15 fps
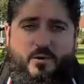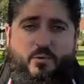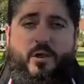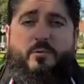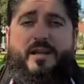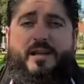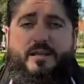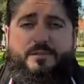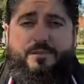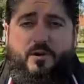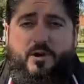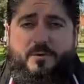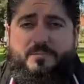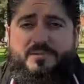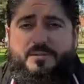We were
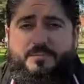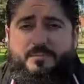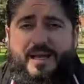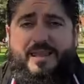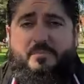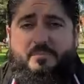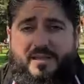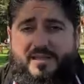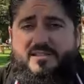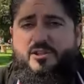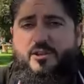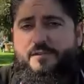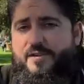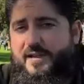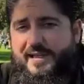informed by the
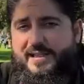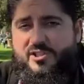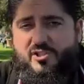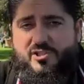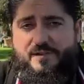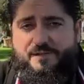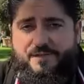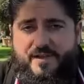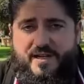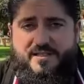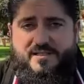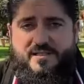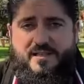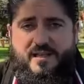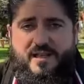Ministry of Religious
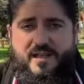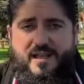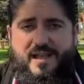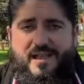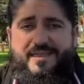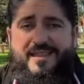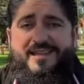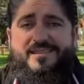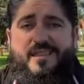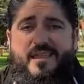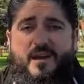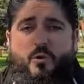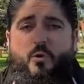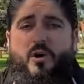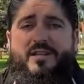Affairs that
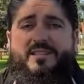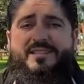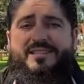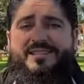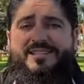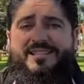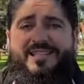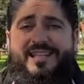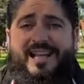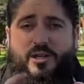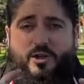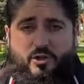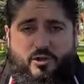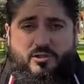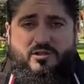the word
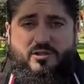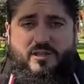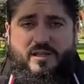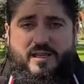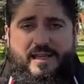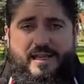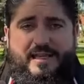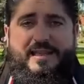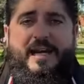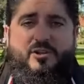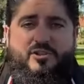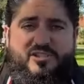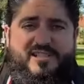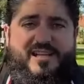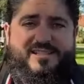synagogue in
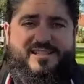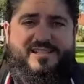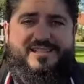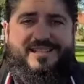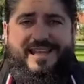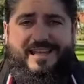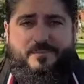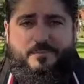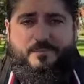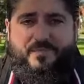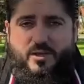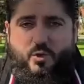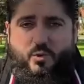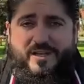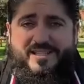our church's name,
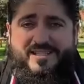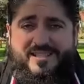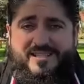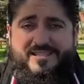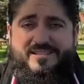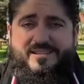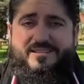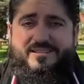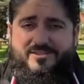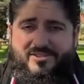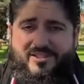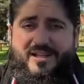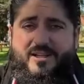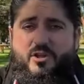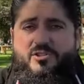which is
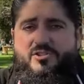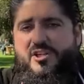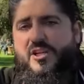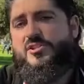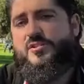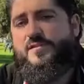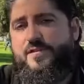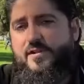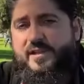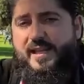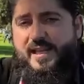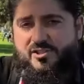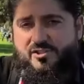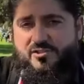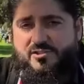Synagogue Church of All
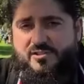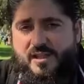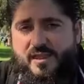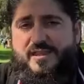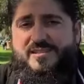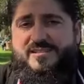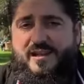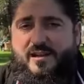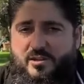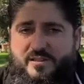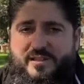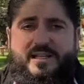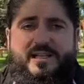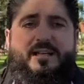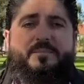Nations,
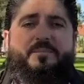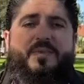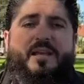Thessalonica,